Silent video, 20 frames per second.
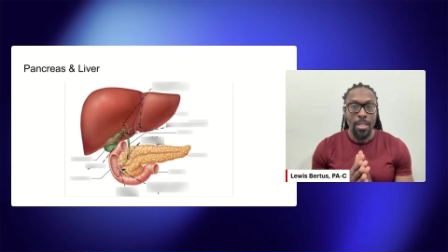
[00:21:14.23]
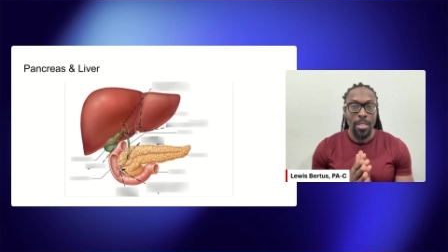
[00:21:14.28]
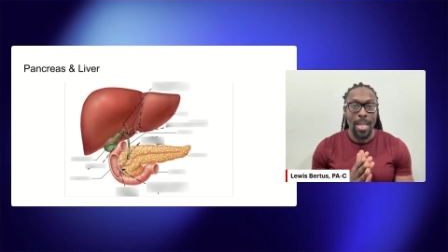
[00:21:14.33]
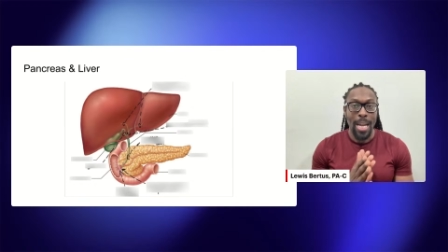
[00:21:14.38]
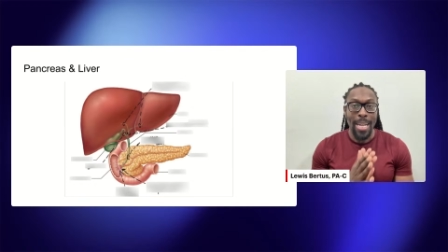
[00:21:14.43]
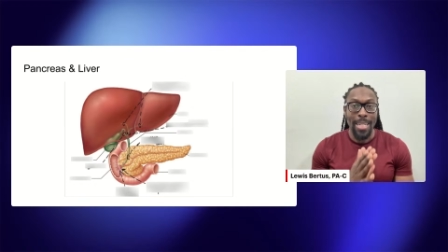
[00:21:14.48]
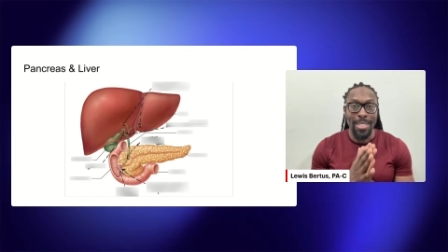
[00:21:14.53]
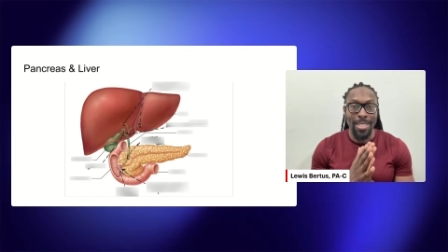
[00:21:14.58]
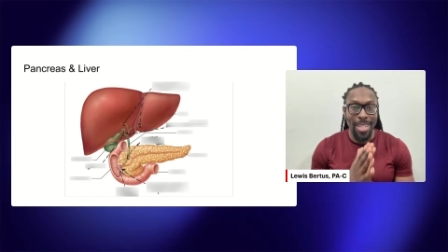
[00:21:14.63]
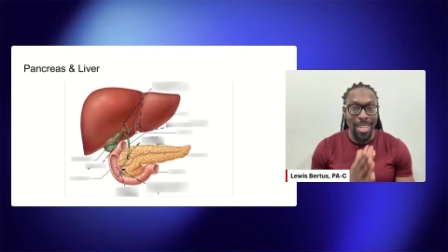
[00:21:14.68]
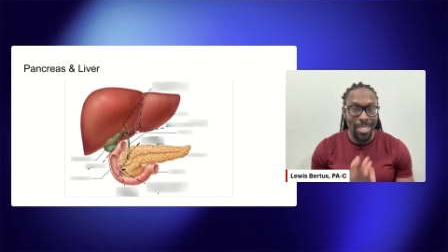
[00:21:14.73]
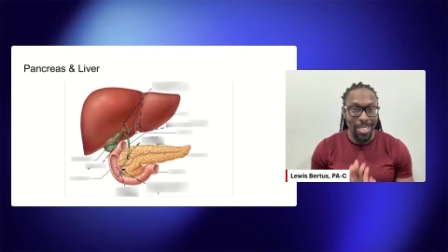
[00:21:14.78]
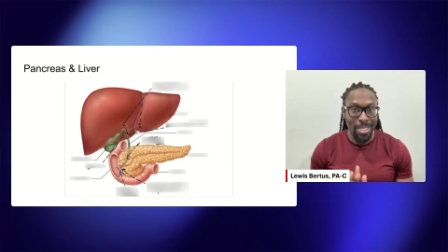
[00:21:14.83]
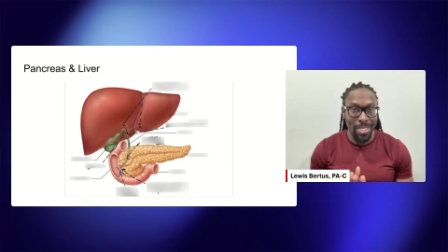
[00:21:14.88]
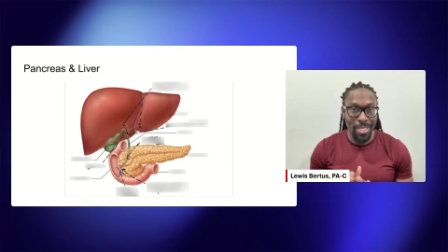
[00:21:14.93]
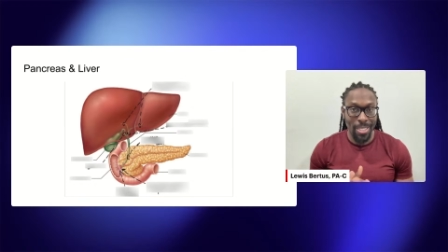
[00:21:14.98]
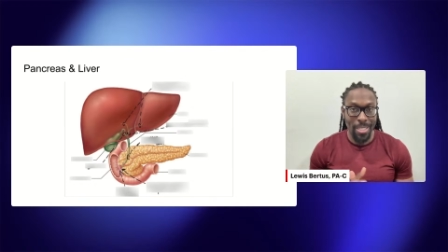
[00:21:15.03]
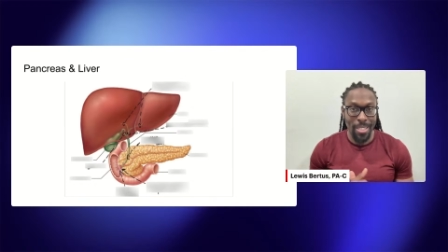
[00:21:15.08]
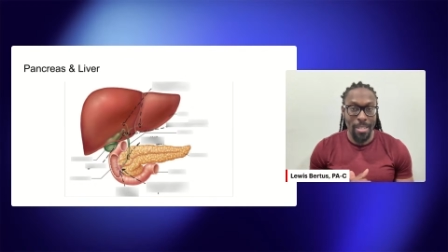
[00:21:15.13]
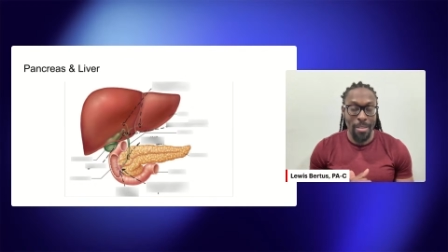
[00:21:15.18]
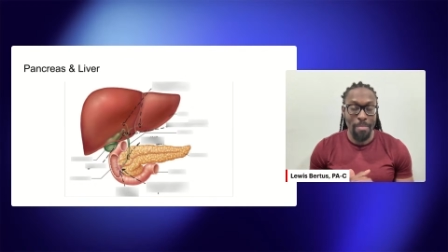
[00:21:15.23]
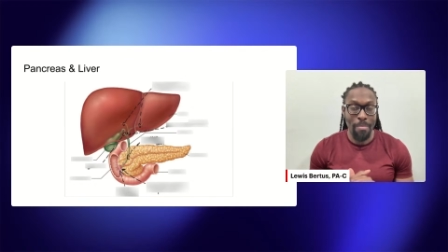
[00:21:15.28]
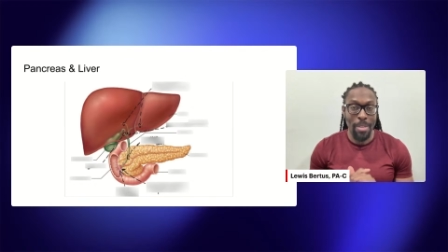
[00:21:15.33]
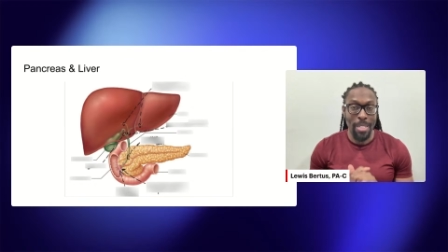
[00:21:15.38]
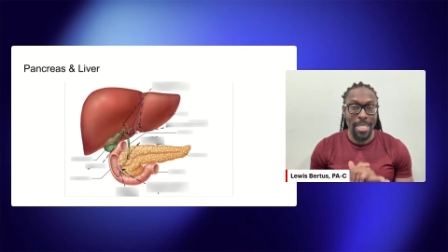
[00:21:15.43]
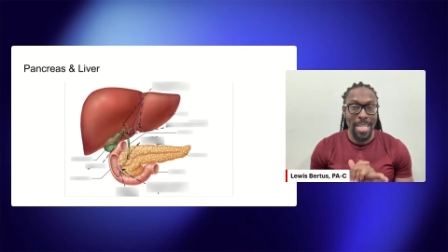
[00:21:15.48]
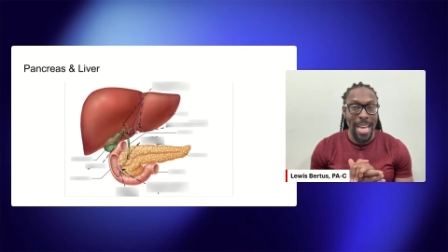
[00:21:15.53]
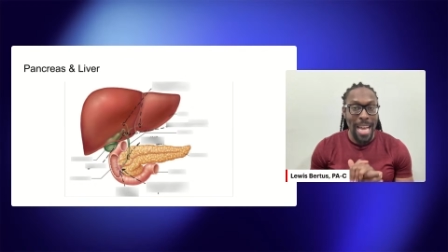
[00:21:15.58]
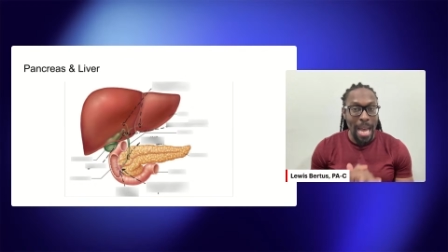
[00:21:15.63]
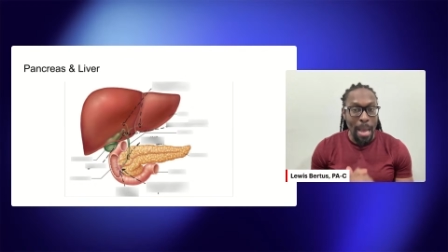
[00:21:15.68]
digestion and
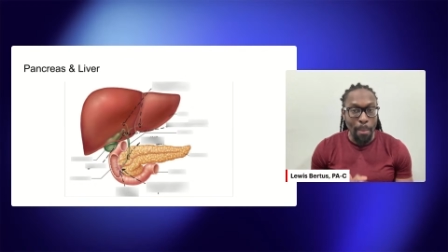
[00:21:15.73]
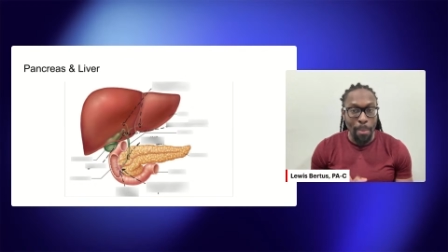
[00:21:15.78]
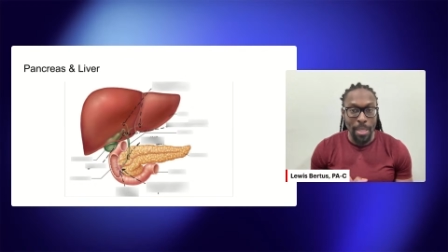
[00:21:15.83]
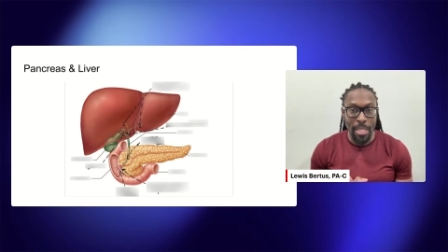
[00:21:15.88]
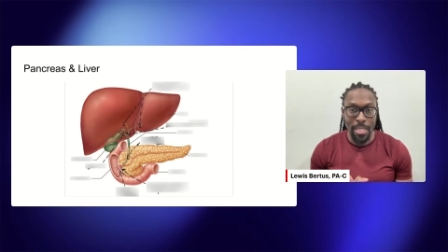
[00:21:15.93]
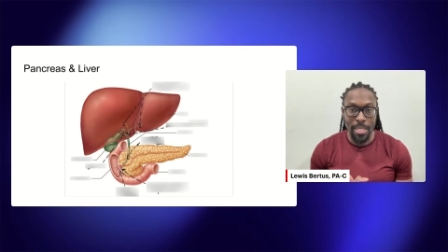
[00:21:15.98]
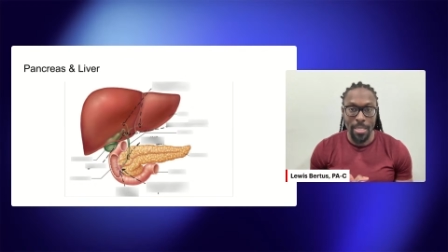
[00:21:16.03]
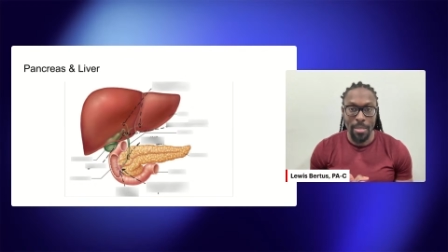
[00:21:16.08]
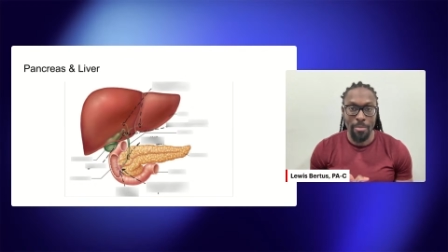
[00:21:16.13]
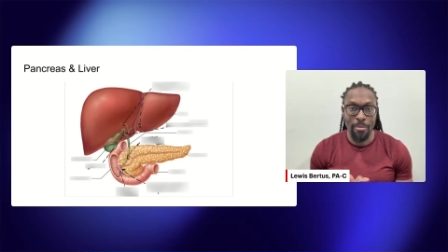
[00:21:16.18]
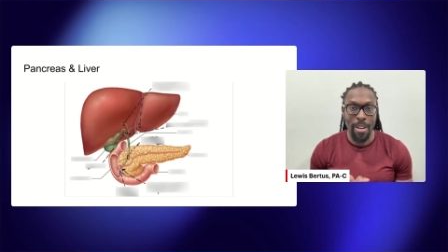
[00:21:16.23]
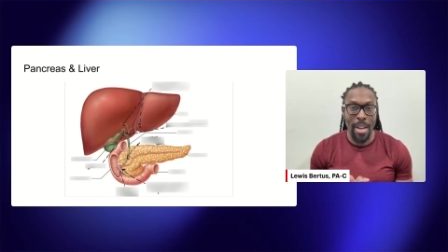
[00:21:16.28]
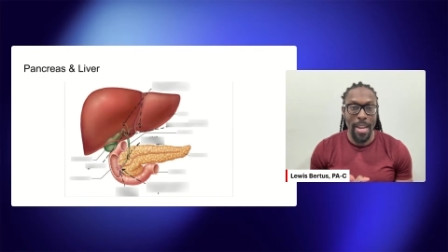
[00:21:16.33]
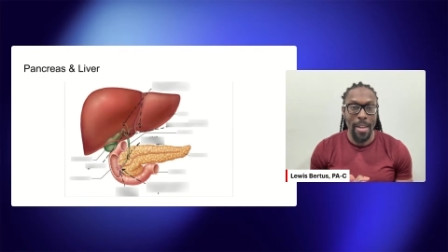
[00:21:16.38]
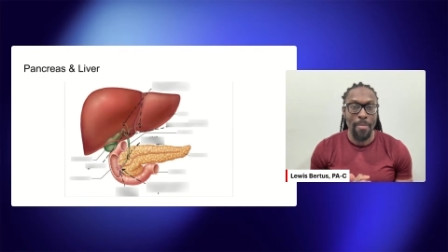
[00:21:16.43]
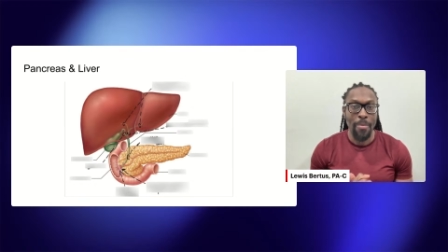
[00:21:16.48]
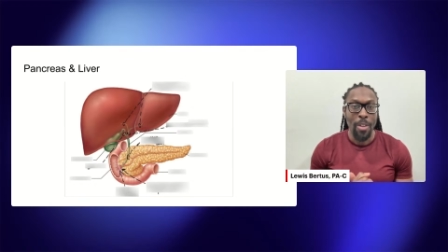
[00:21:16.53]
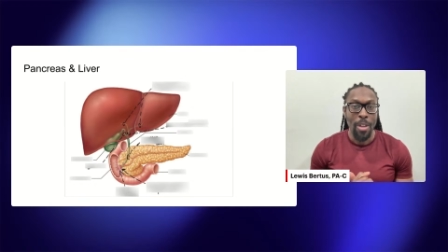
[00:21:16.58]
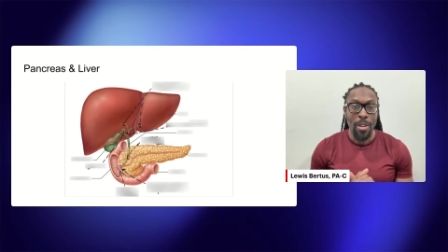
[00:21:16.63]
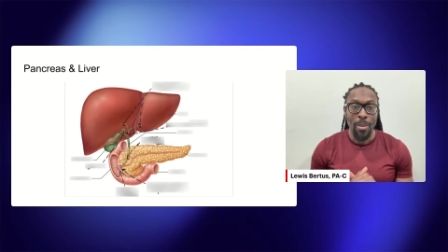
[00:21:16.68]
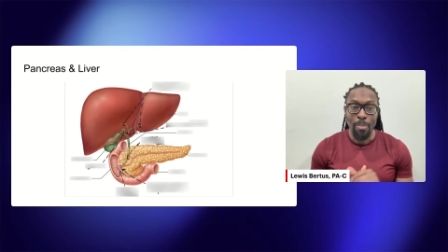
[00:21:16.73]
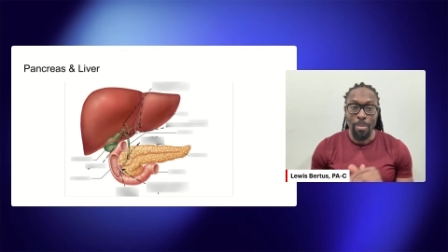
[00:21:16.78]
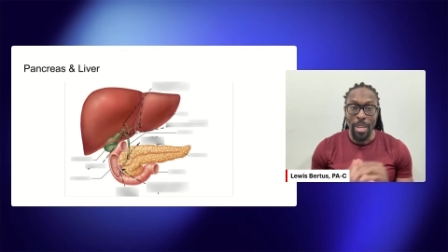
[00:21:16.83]
metabolism, right?